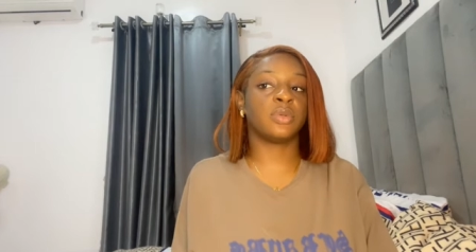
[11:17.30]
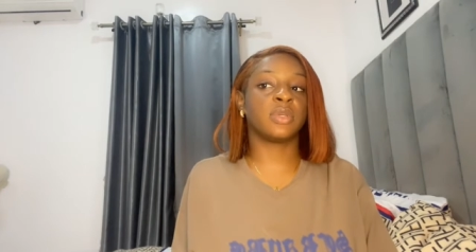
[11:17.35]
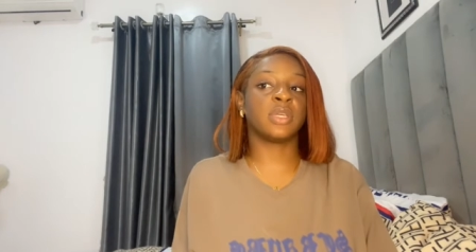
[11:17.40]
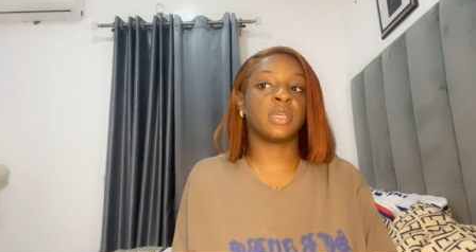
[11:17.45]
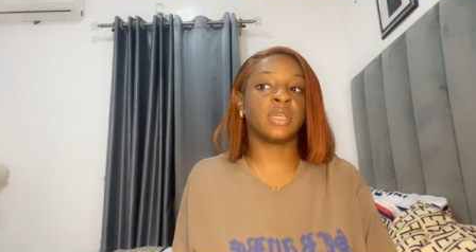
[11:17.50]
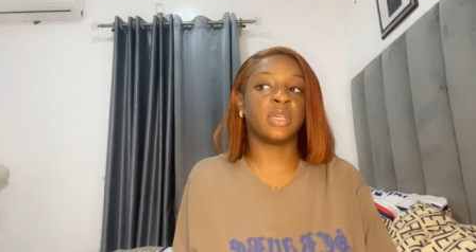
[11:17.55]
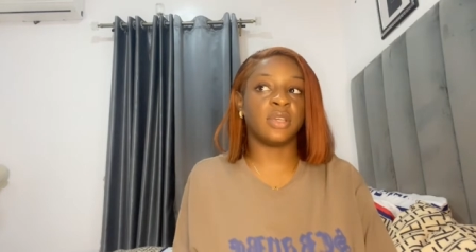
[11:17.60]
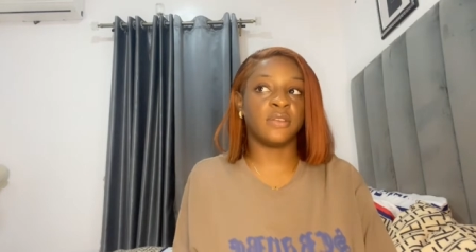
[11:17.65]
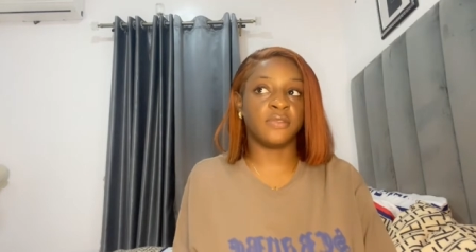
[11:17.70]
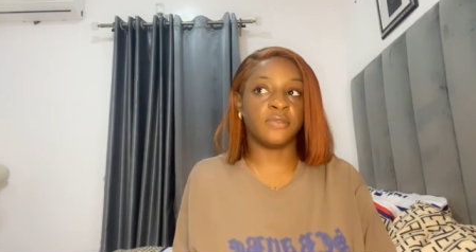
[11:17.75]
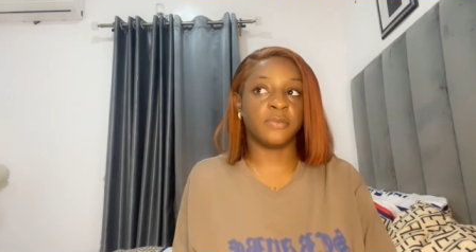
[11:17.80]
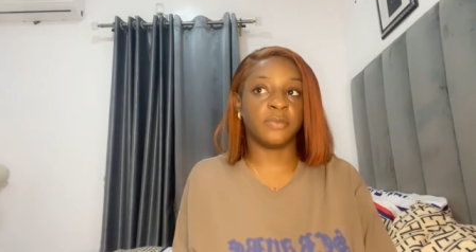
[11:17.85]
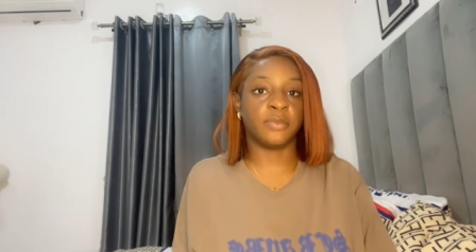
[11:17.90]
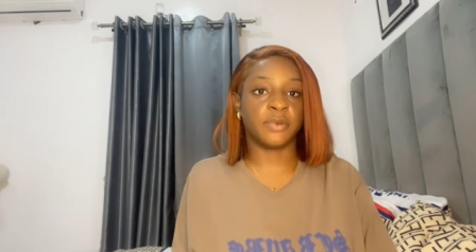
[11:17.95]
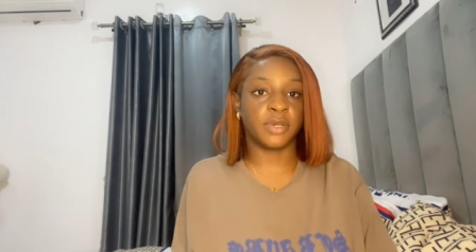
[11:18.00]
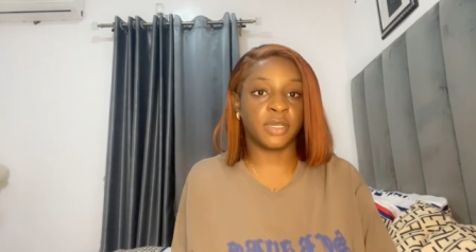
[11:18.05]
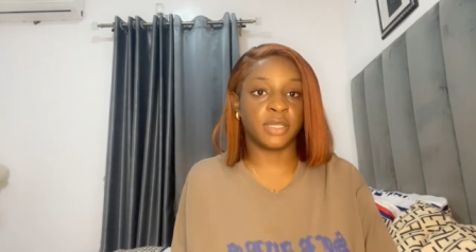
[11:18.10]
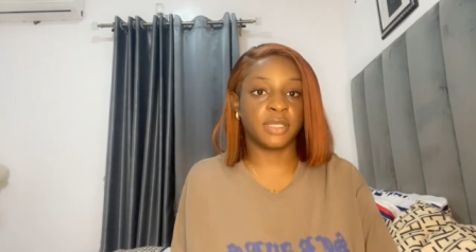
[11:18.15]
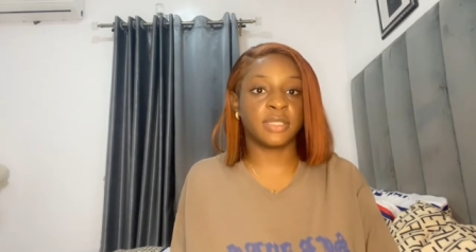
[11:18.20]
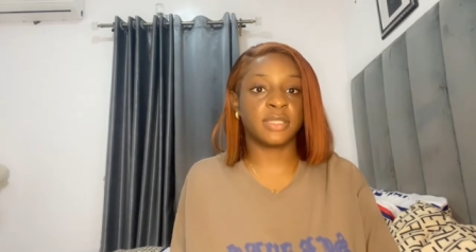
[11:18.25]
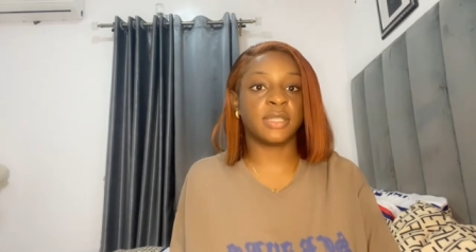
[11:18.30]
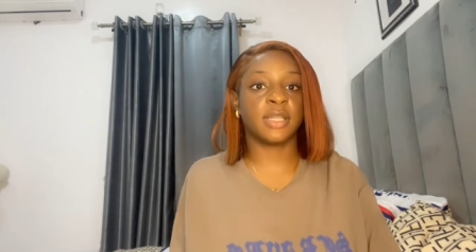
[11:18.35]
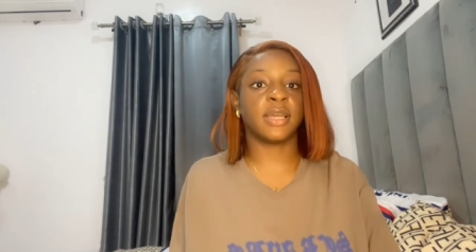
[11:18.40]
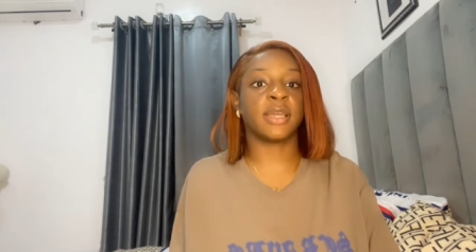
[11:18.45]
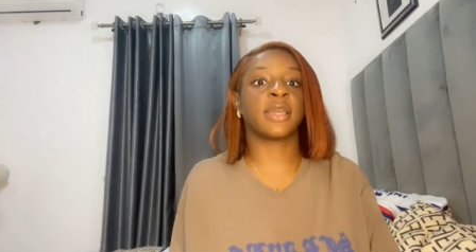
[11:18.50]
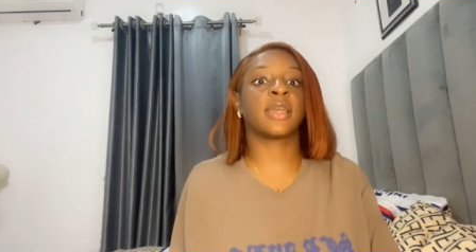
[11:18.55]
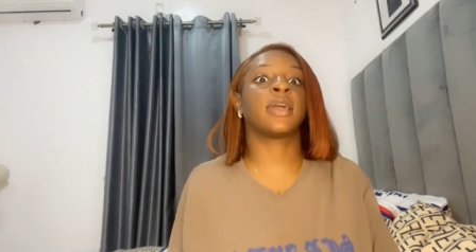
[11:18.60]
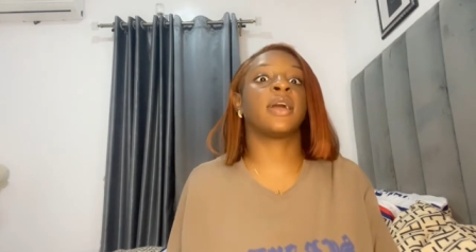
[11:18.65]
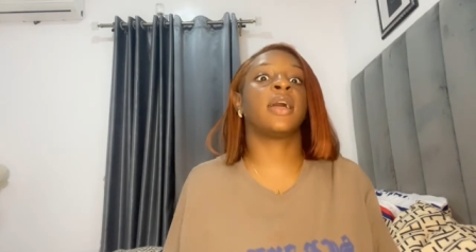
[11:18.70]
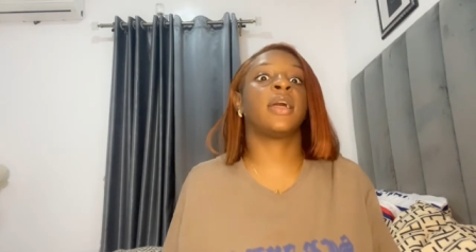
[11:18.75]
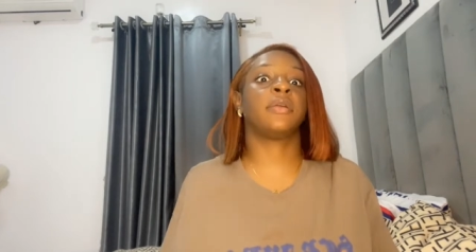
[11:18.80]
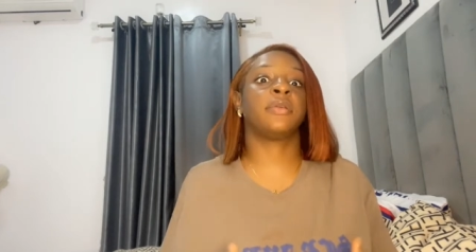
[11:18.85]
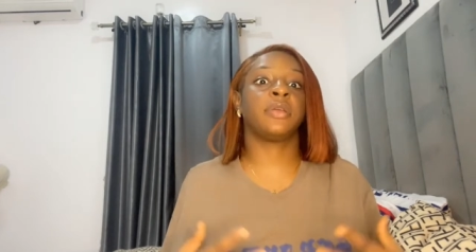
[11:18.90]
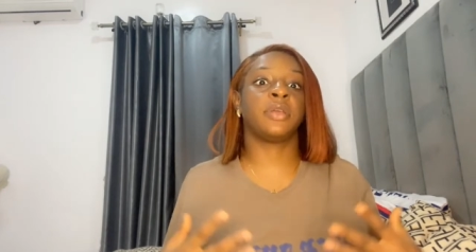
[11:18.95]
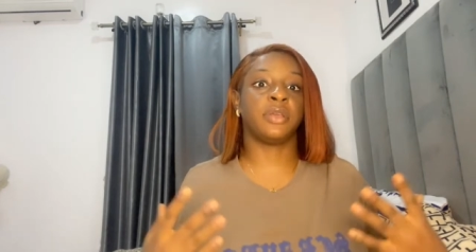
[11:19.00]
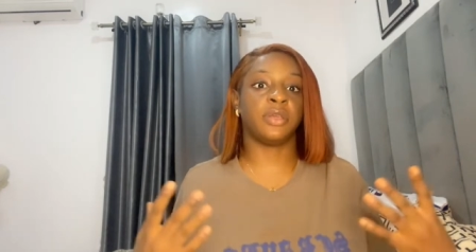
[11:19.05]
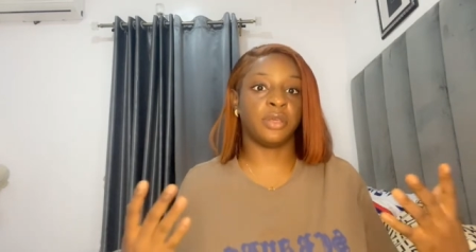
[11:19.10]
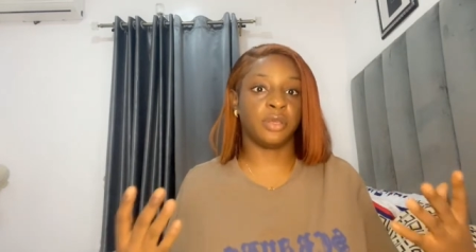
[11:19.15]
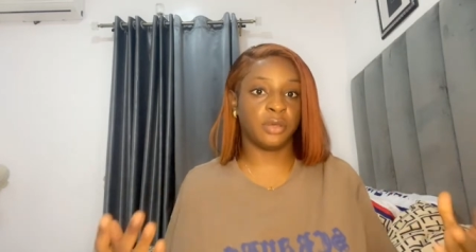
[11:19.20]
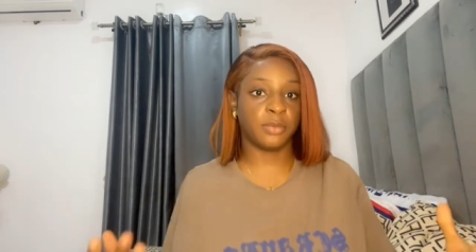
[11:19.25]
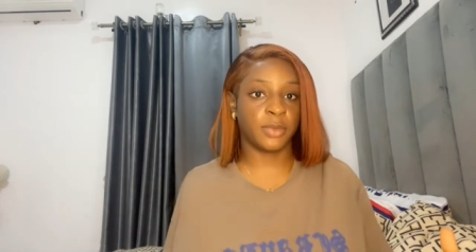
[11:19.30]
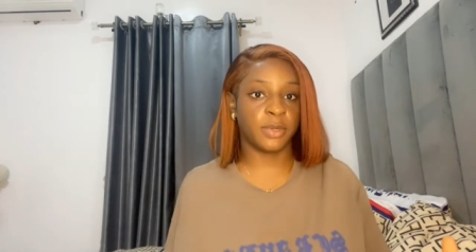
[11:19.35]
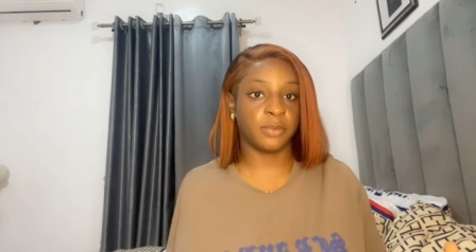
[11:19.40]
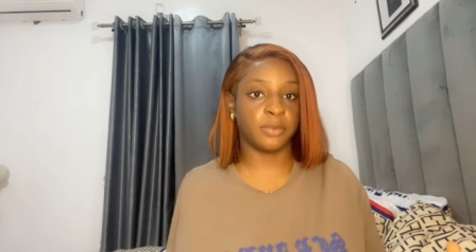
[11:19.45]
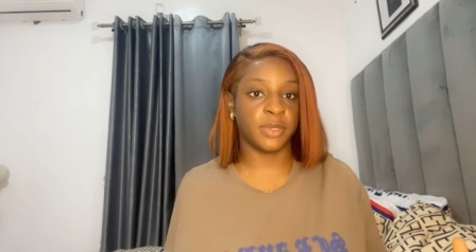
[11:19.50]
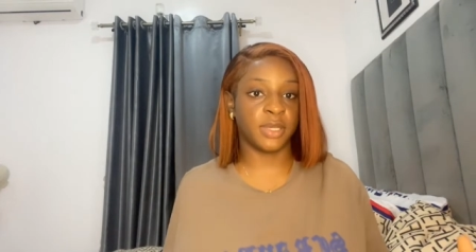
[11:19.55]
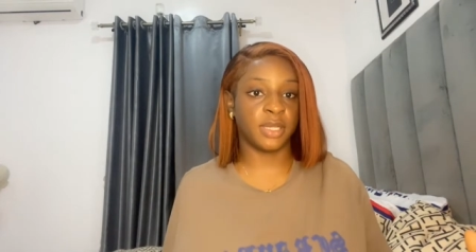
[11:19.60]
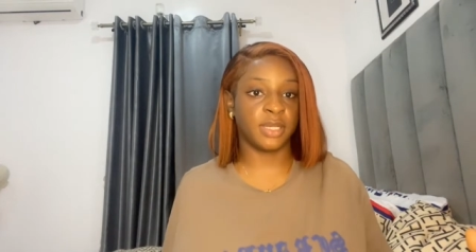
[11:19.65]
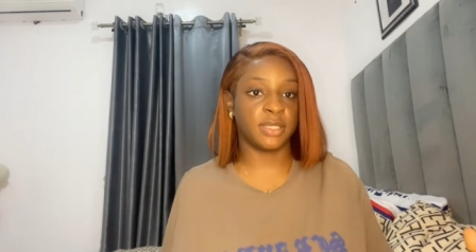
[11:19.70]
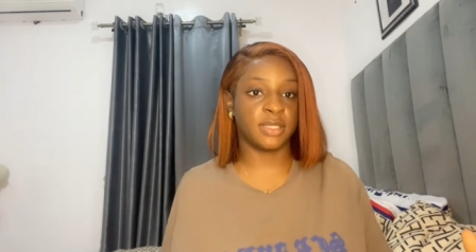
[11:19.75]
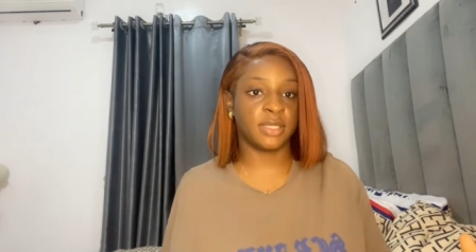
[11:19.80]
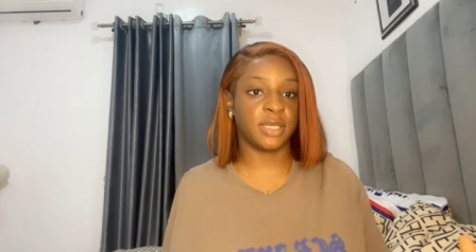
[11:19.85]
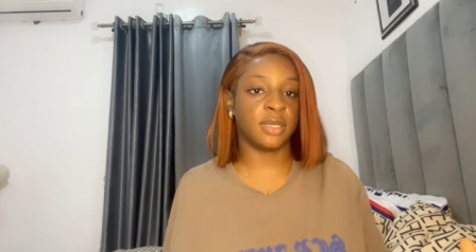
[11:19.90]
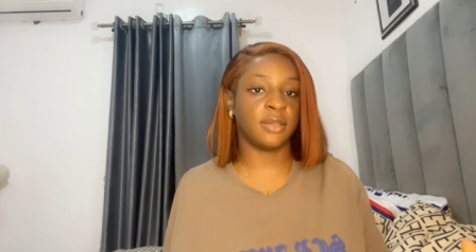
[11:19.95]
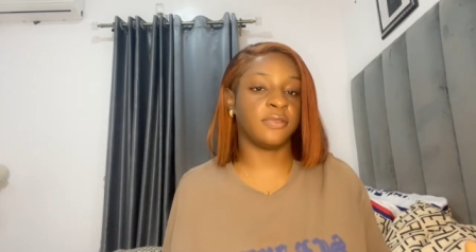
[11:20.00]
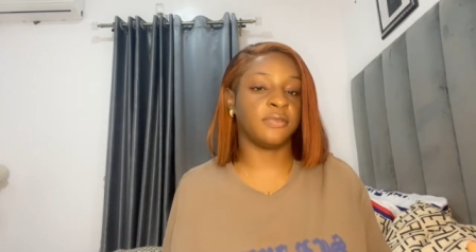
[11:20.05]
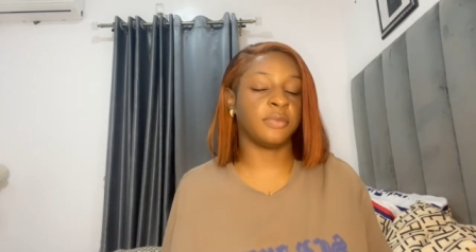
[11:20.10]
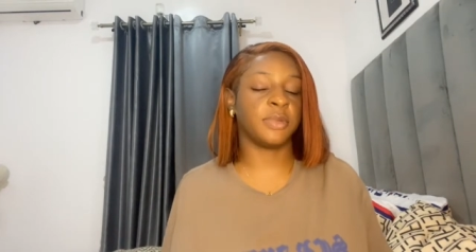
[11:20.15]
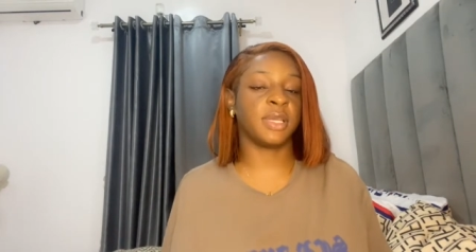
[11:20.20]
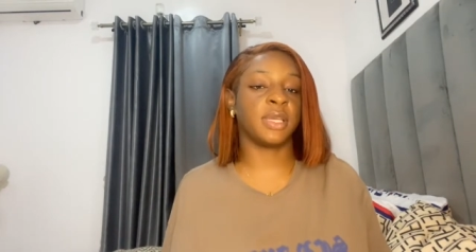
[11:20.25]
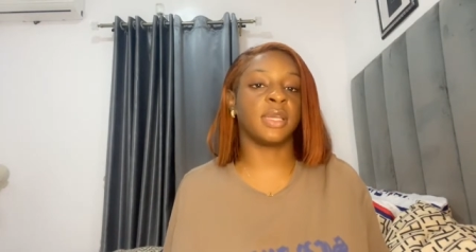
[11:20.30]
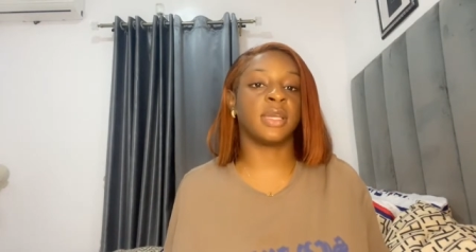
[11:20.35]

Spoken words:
give birth, like carry a human being inside of me